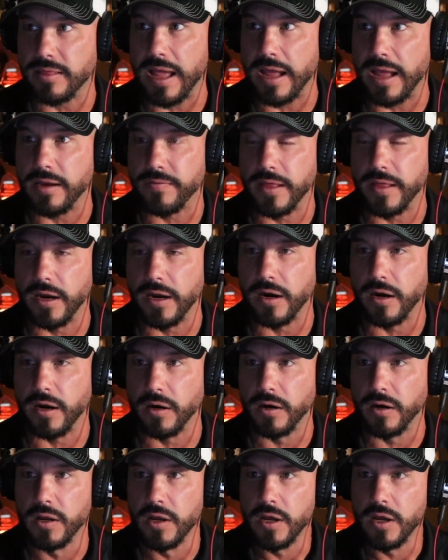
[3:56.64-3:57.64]
that if
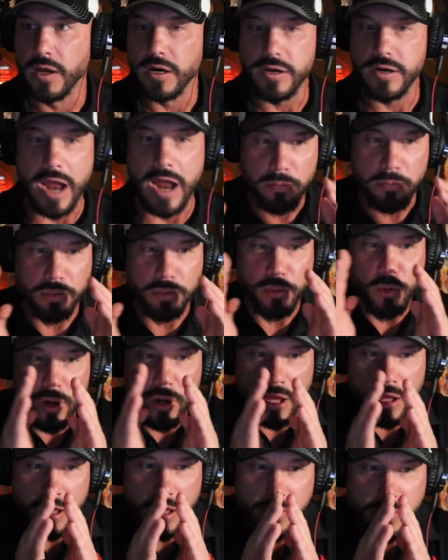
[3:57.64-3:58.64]
they're not
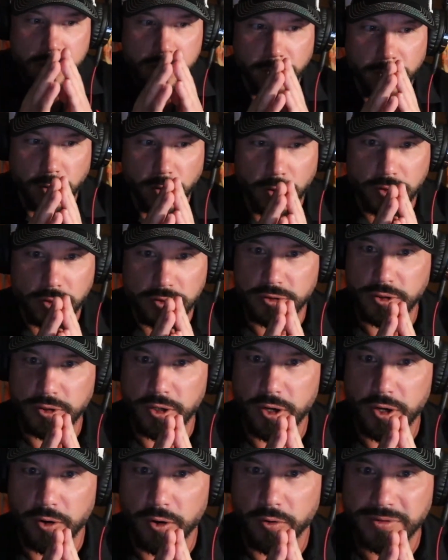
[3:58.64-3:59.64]
Buddha in the first,
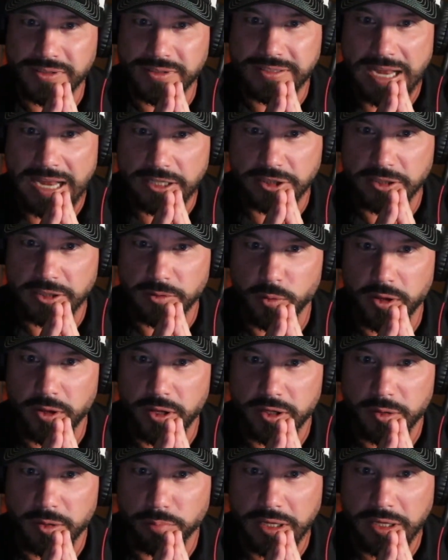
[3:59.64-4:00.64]
session where
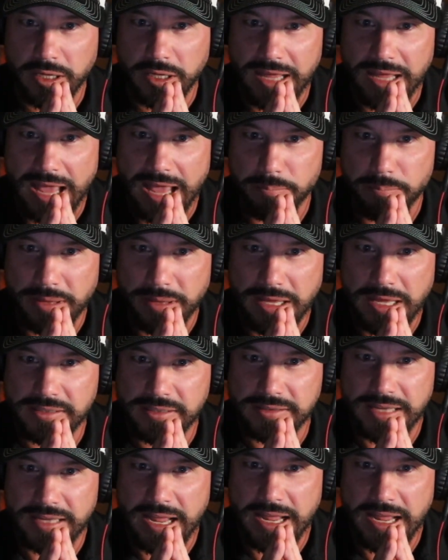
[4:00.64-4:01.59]
they're completely at peace